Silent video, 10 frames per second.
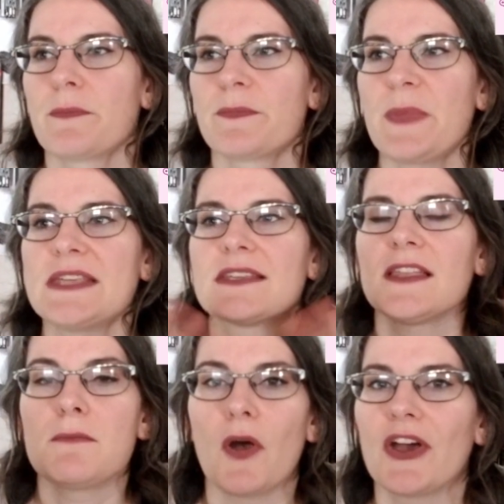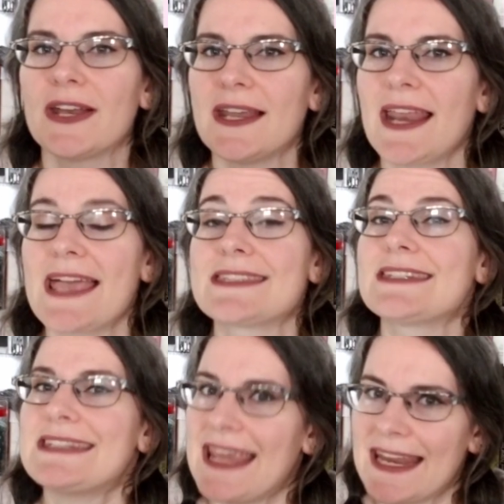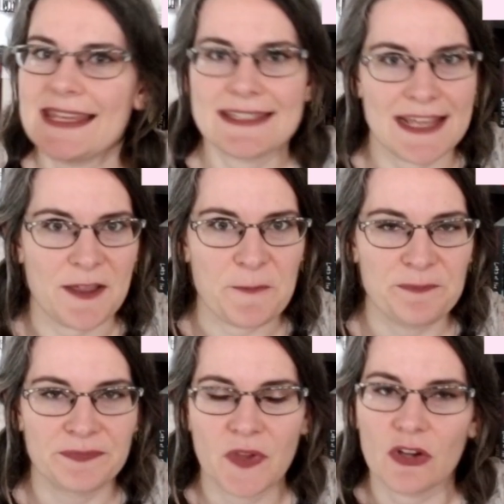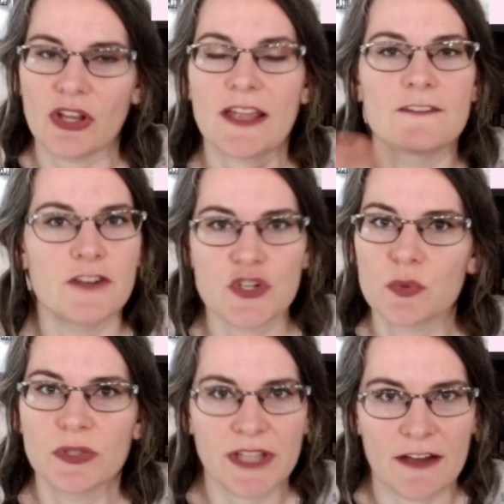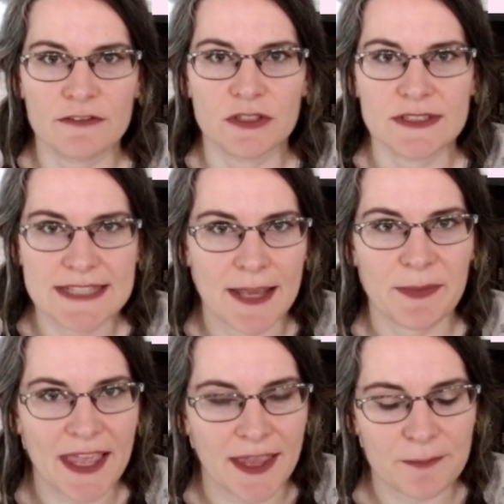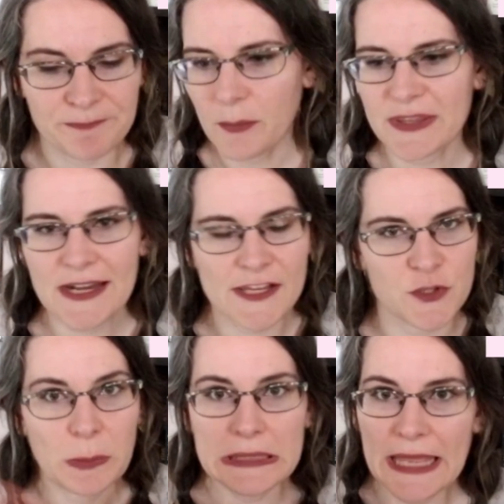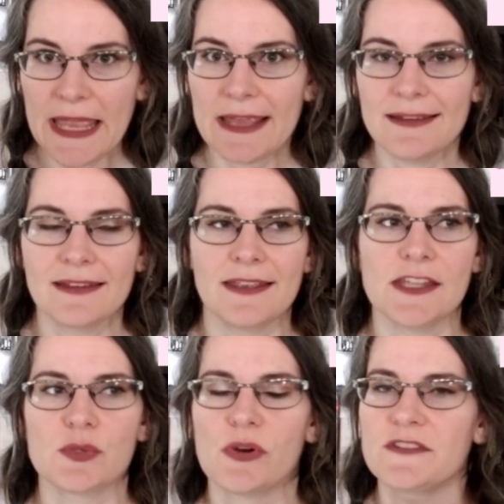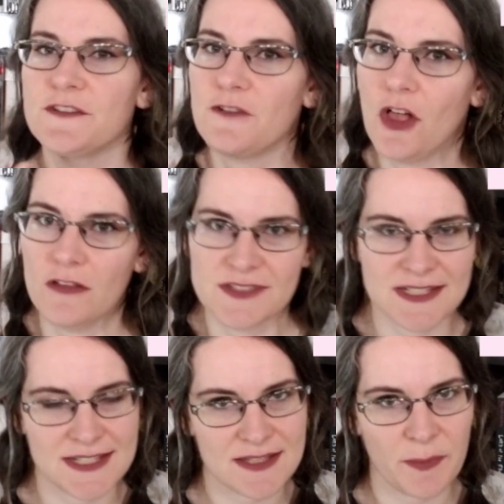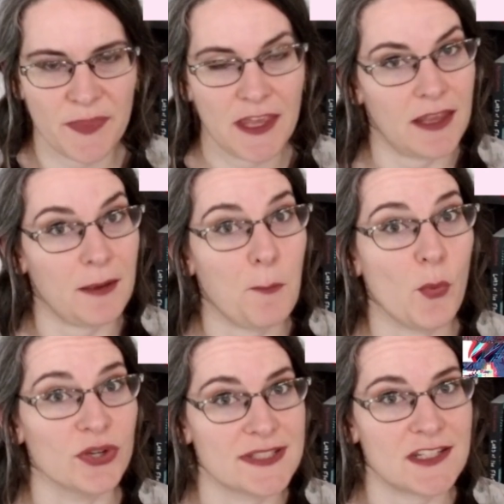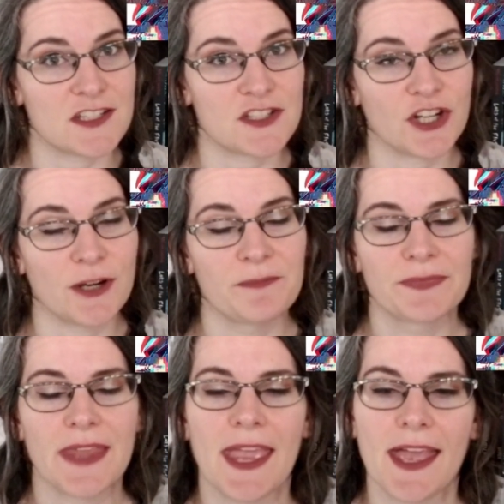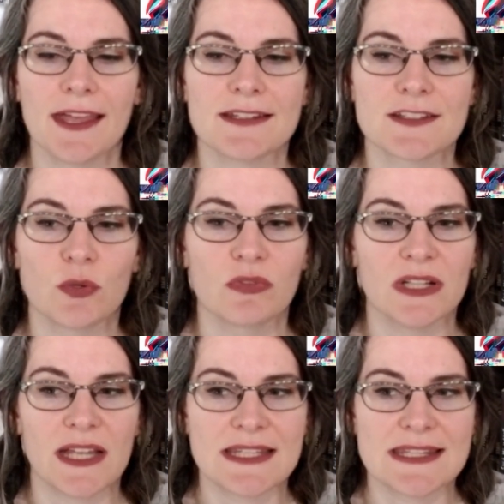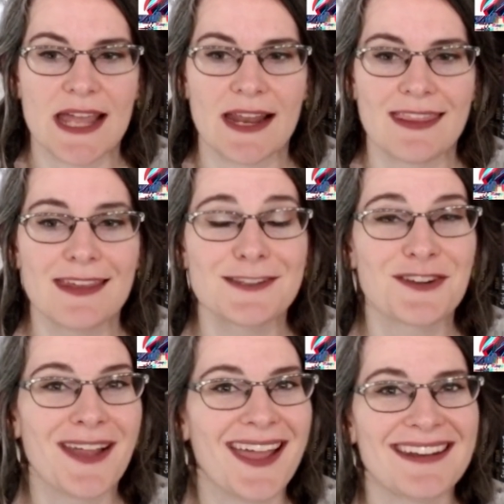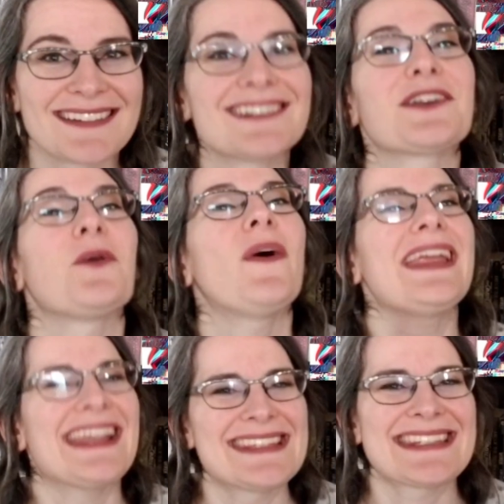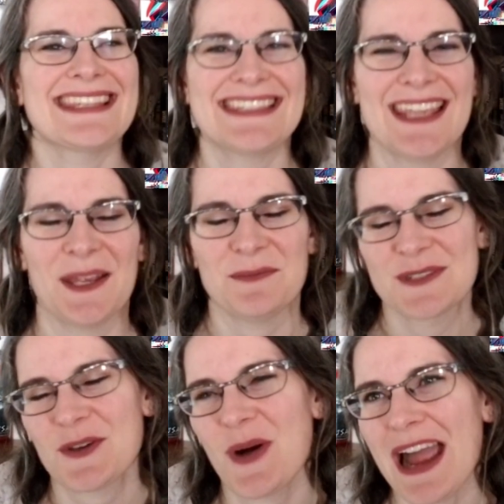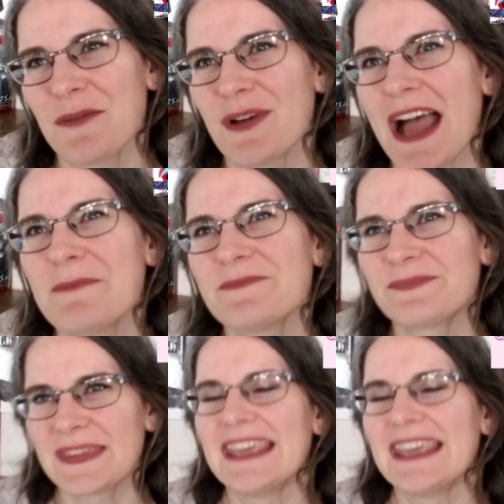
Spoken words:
basically marketed as a dating sim or like a visual novel type game. But then as you play, it sort of devolves into something more sinister, and you realize that things are not quite as they seem. So I'm